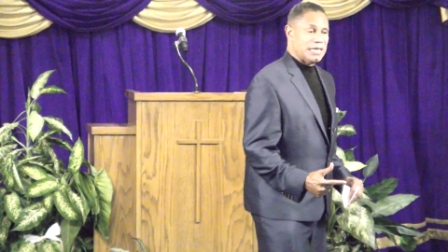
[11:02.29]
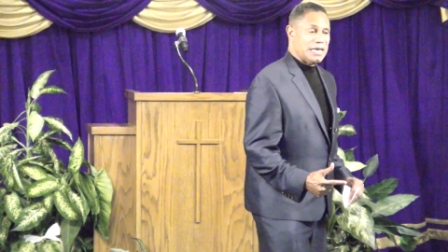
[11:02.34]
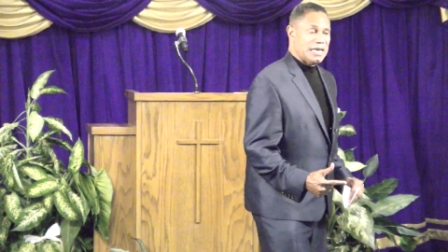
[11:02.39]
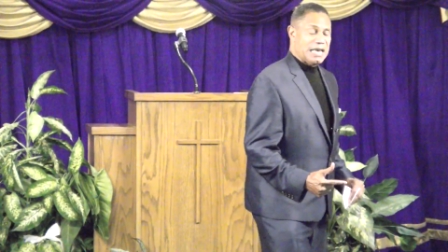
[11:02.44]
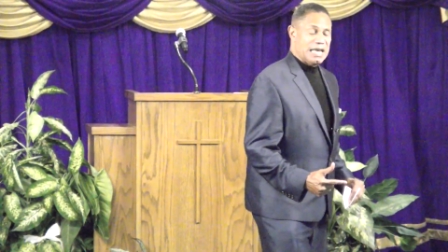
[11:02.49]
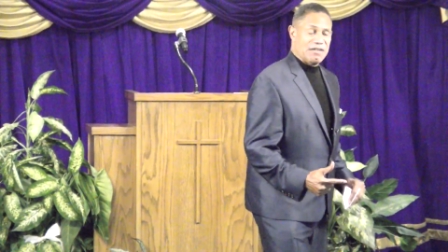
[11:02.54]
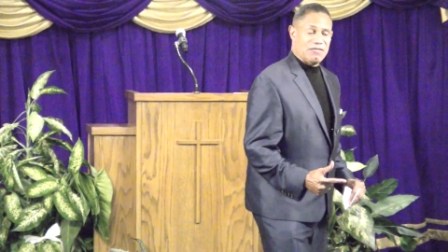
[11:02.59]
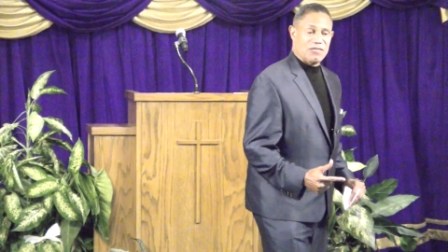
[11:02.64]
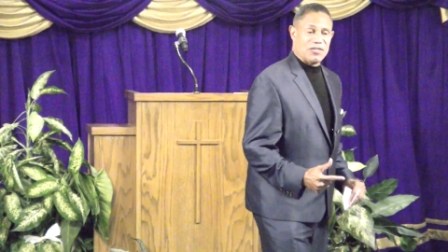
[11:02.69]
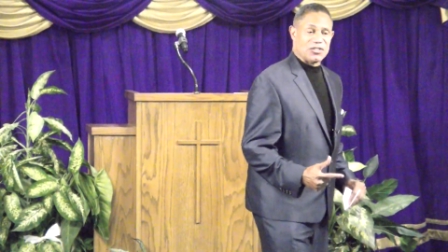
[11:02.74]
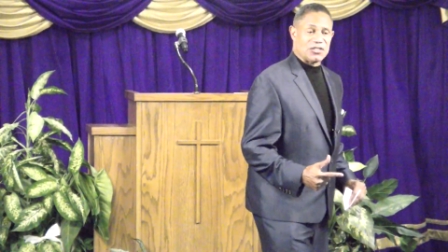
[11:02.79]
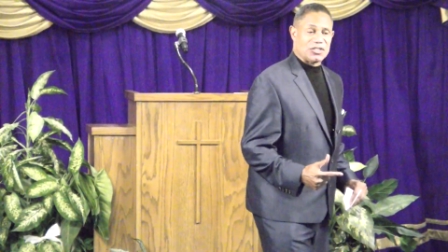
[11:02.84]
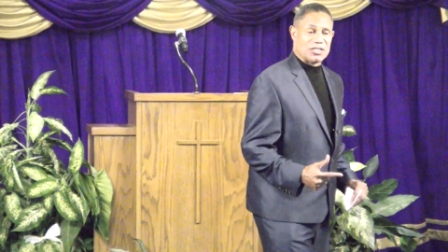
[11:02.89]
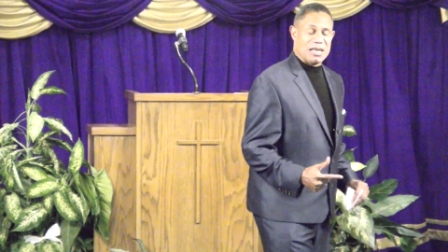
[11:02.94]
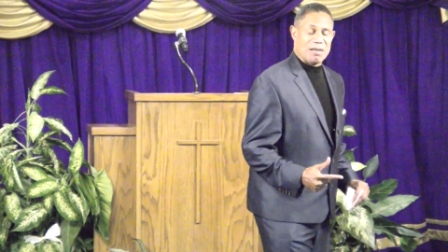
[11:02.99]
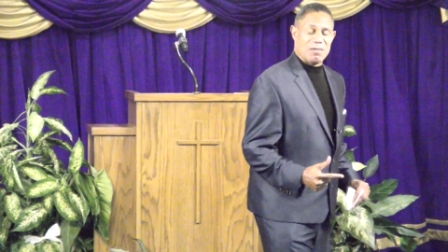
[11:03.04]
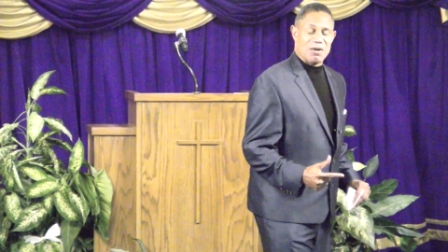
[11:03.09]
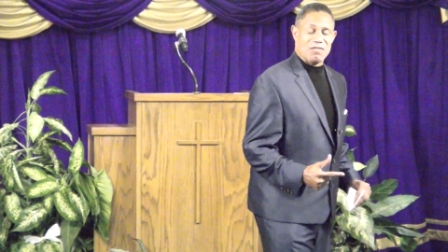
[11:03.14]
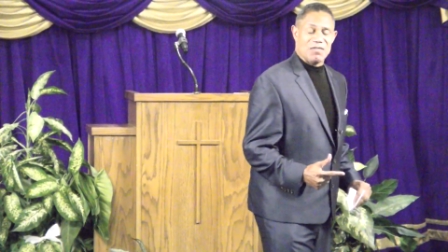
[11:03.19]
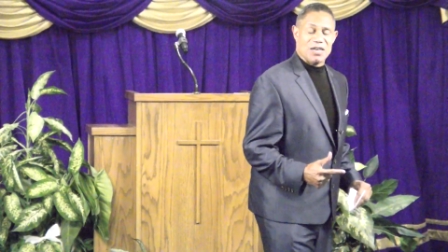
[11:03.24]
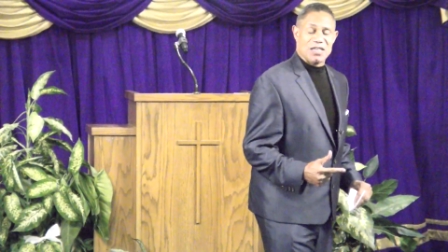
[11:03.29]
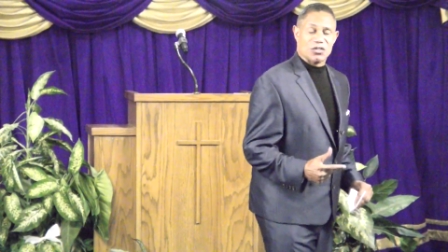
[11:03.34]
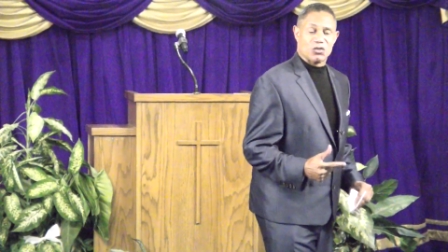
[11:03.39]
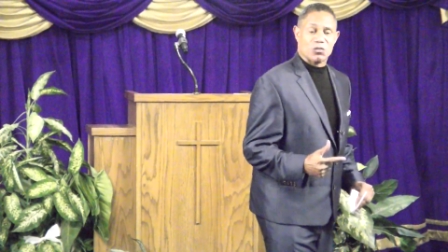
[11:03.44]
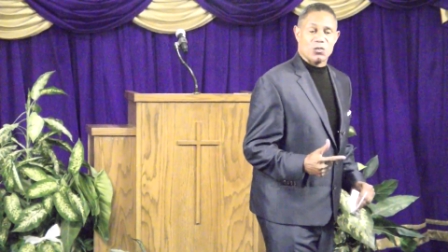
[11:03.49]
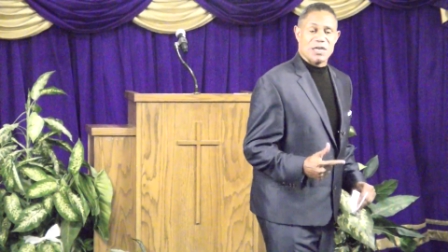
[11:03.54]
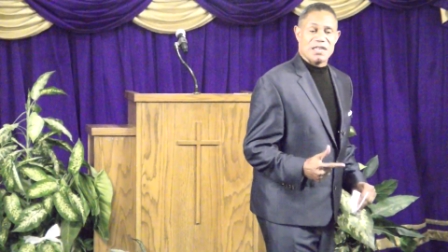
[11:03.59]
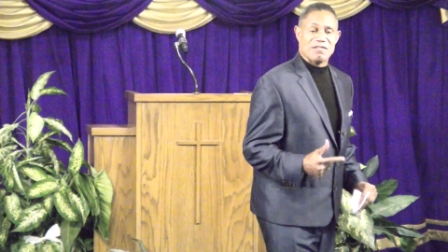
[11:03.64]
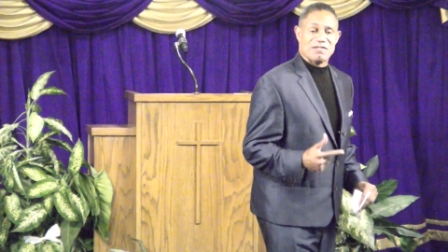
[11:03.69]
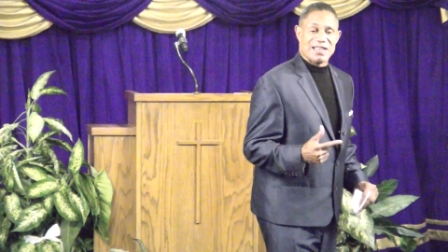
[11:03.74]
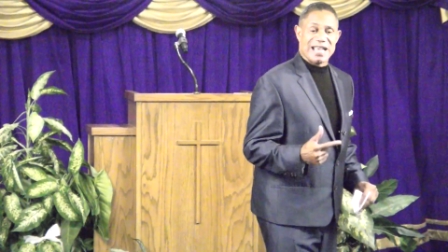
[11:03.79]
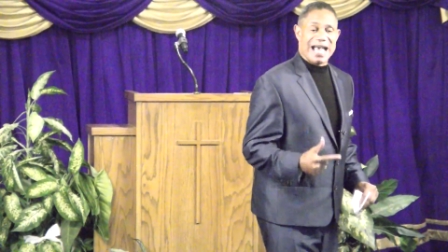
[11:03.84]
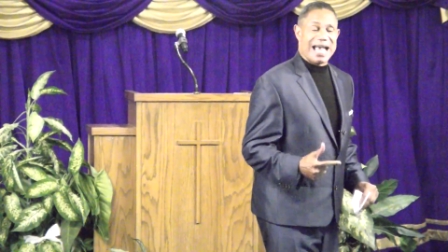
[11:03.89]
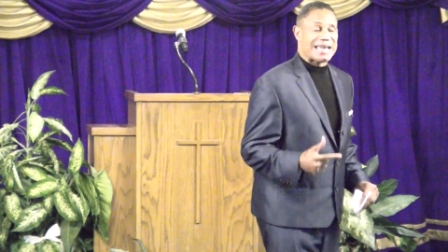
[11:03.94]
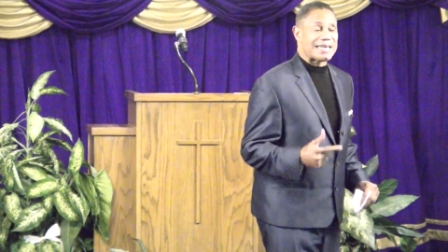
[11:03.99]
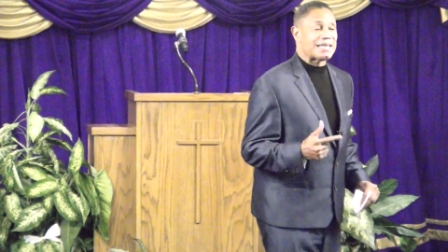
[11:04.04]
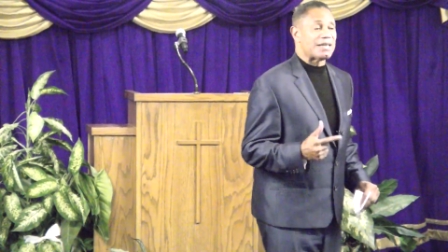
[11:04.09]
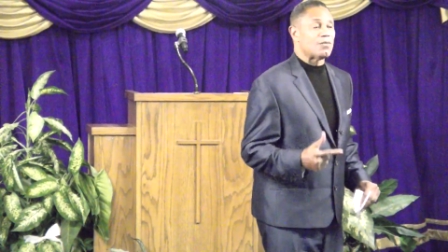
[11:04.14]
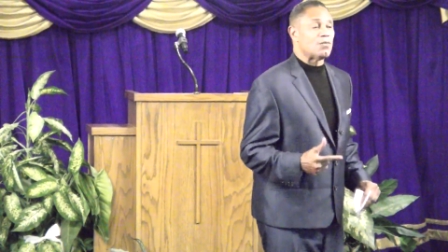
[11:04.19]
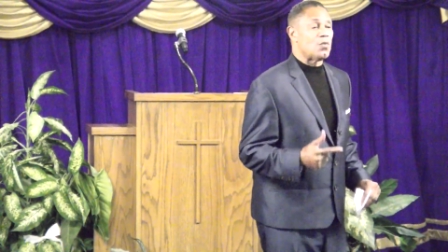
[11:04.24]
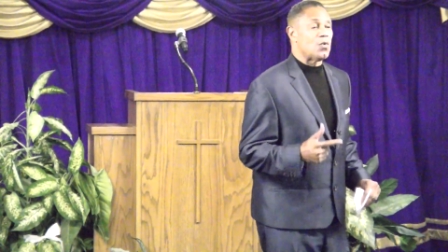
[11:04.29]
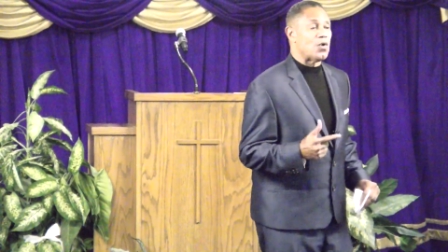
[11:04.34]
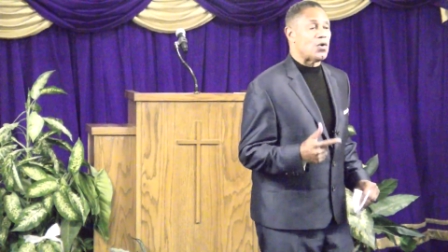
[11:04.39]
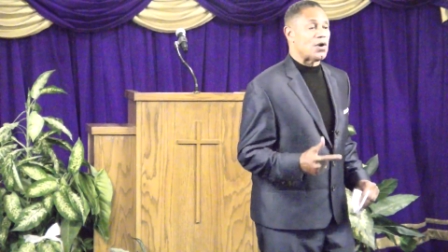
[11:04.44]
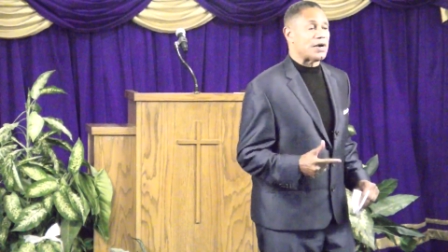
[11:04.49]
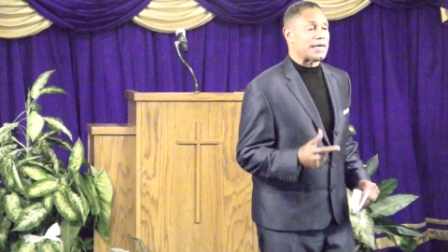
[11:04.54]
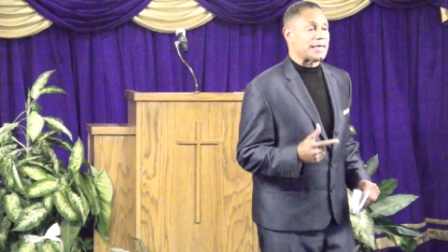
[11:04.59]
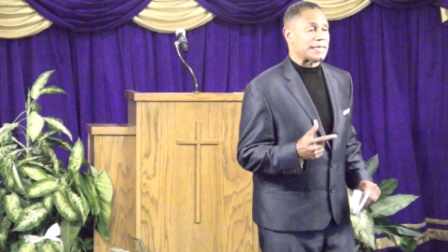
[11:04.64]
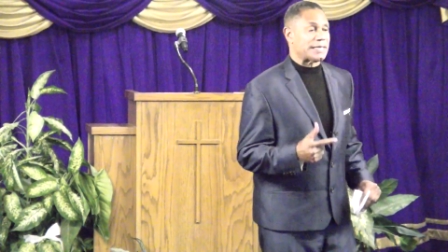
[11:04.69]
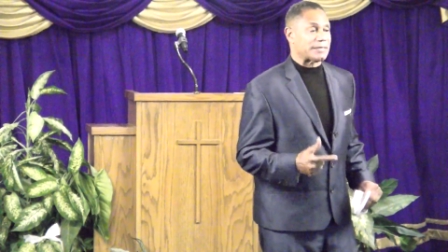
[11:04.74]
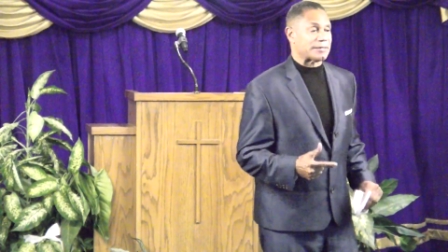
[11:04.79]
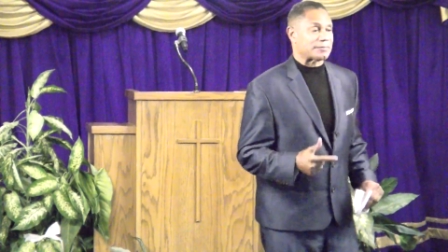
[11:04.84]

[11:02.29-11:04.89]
And for some of us, we've gotten a warning.